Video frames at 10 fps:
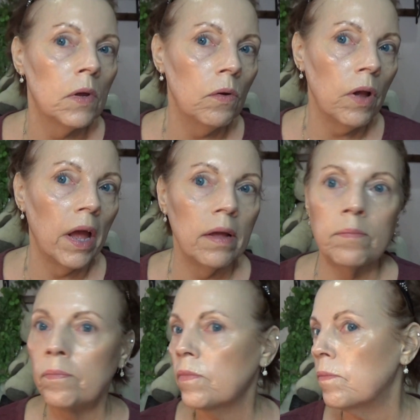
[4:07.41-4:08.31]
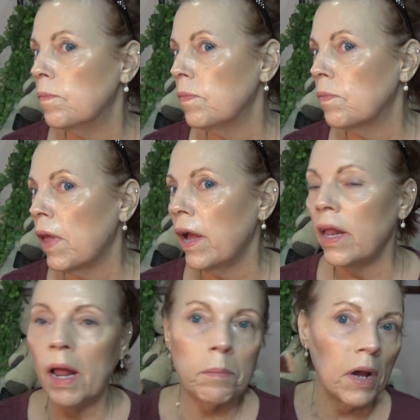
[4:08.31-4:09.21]
Okay, how
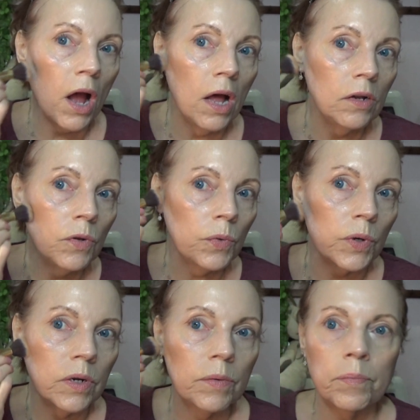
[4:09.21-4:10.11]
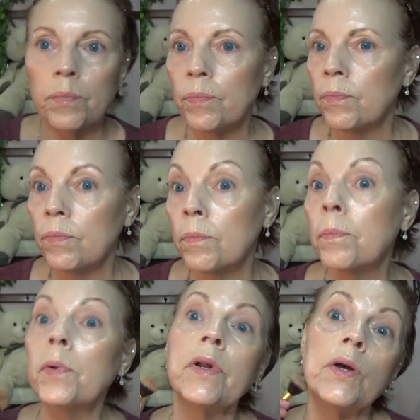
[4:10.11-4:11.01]
you like my contour?
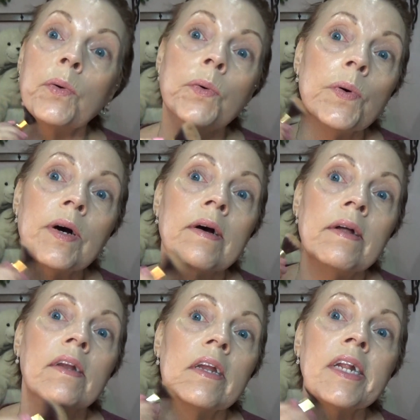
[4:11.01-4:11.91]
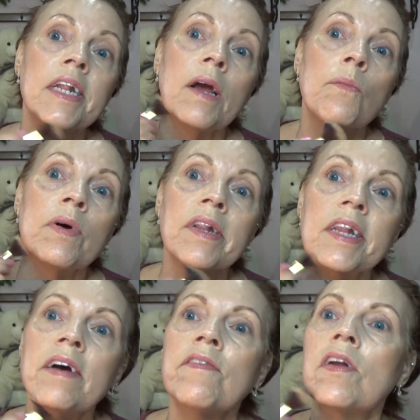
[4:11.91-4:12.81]
Pretty cool, huh? And just take what's
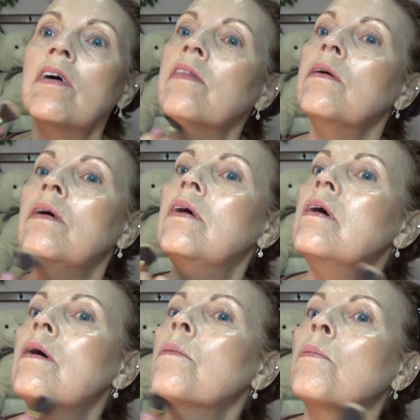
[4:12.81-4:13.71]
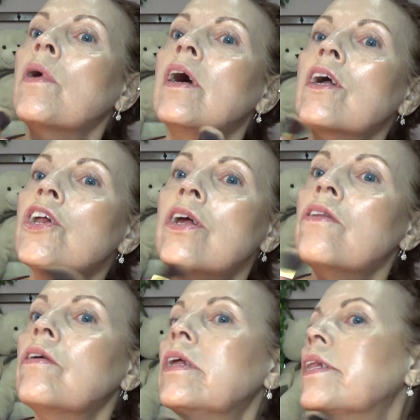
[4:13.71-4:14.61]
left on the brush
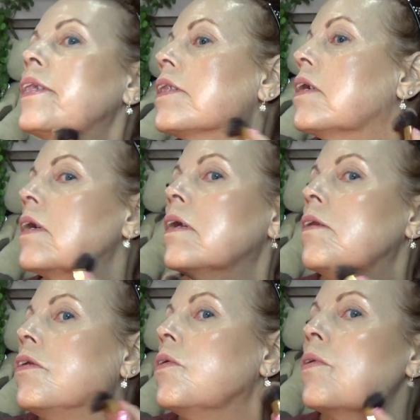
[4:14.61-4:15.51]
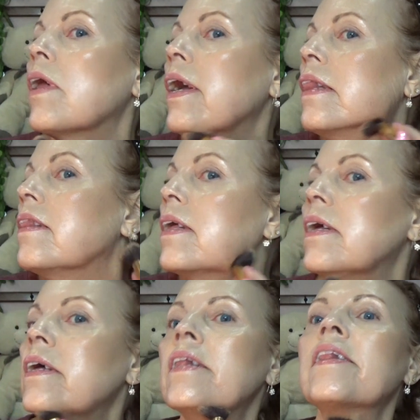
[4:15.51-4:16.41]
and just do like
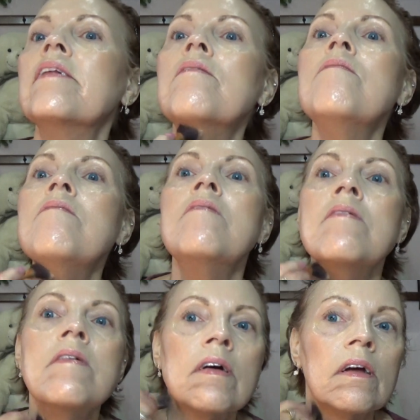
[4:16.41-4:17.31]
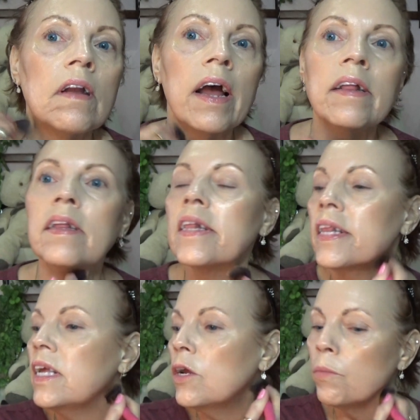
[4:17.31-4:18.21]
this and like this
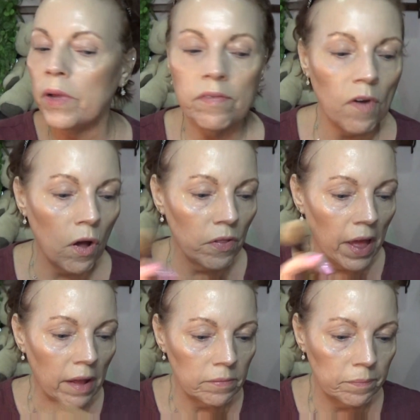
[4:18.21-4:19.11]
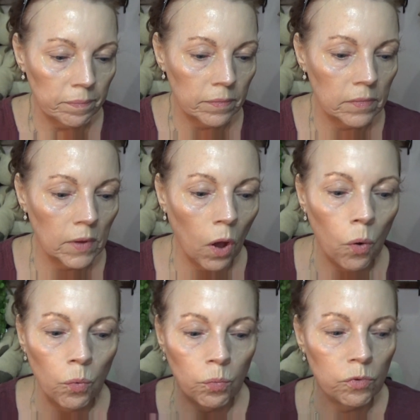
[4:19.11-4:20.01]
and get rid of all that
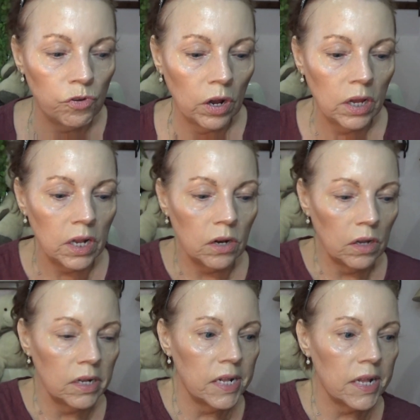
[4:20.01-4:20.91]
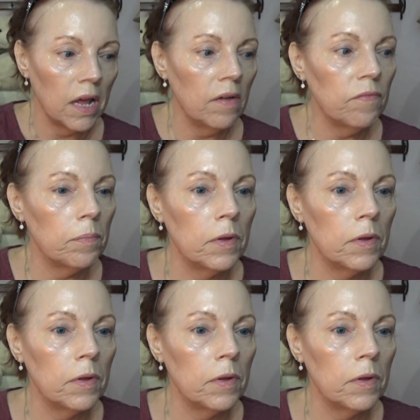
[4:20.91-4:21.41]
old junky looking stuff.